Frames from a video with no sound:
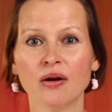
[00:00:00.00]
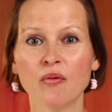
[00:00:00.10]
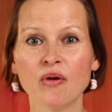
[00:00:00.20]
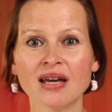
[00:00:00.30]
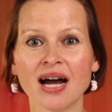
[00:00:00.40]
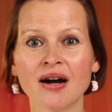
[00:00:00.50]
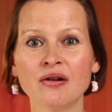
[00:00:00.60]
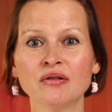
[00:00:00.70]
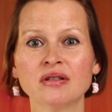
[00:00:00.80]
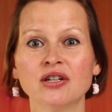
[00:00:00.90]

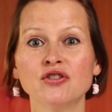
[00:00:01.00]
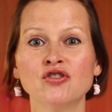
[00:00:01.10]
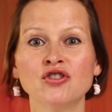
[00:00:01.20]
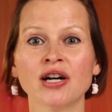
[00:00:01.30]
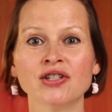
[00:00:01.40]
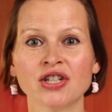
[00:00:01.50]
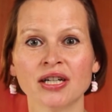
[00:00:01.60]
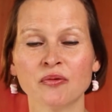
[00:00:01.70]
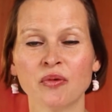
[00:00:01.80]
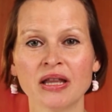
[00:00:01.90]
without
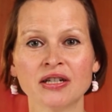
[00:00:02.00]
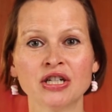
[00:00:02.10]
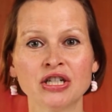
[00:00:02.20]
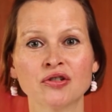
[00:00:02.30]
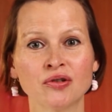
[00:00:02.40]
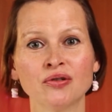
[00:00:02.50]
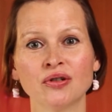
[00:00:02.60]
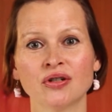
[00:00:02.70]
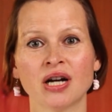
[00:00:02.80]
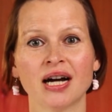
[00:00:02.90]
judging whether it's good
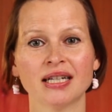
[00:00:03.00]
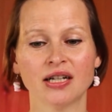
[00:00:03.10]
or not.